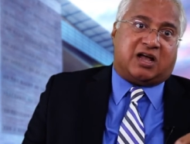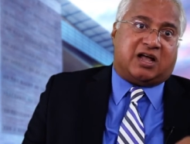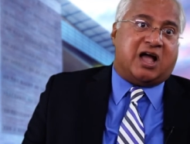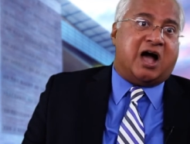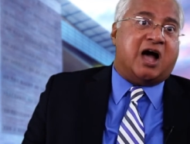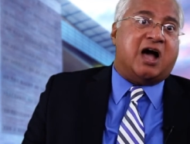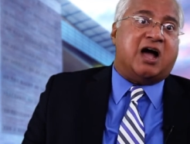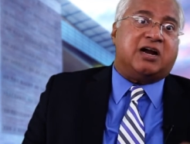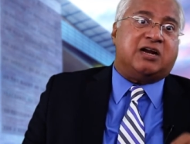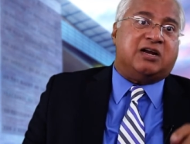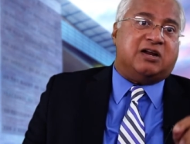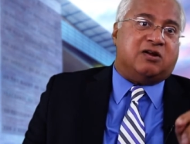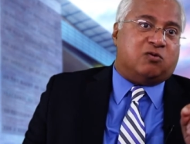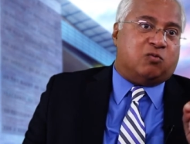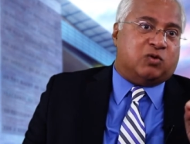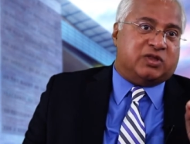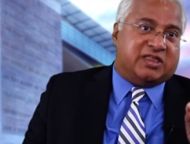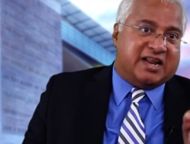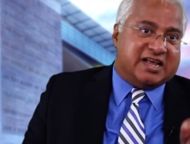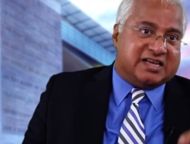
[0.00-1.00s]
God,
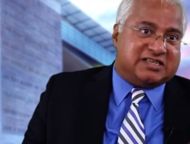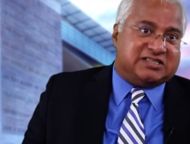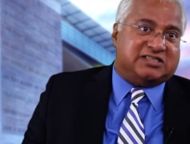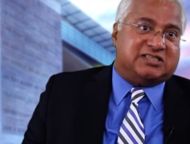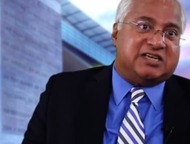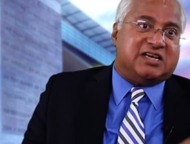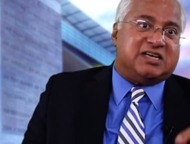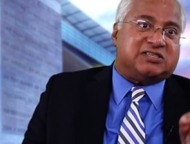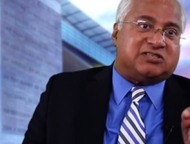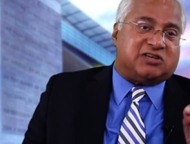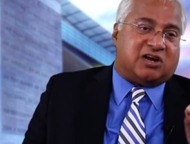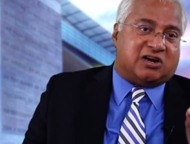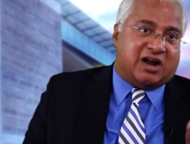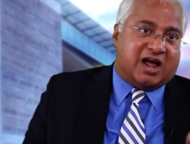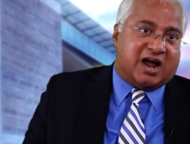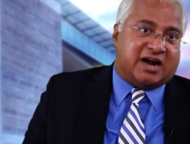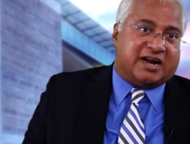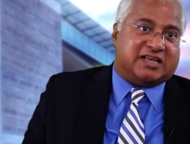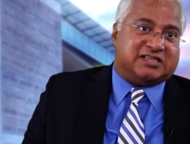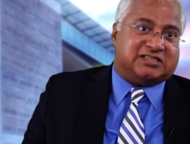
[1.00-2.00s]
whether it exists or
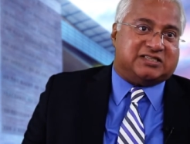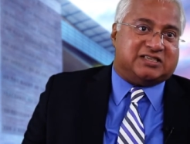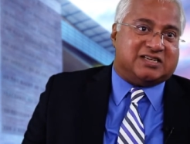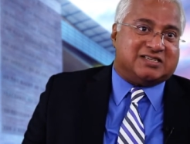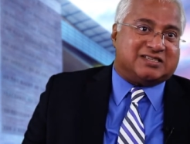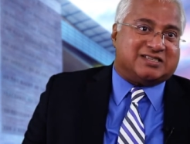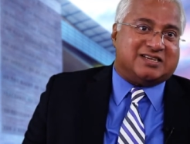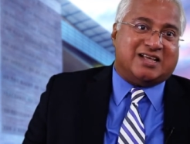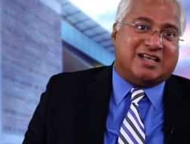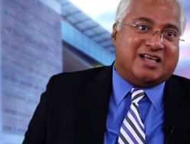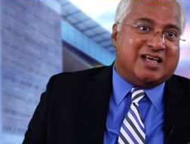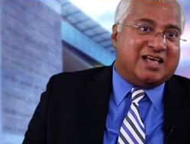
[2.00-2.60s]
not exists,